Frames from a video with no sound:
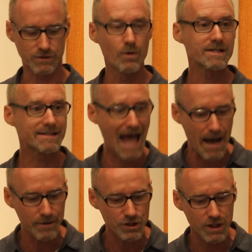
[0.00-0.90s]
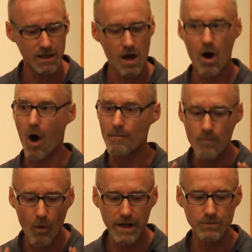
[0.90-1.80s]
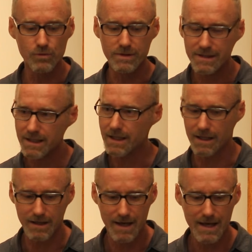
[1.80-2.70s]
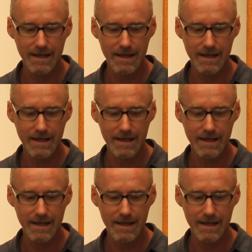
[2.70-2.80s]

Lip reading: So establishing a morning routine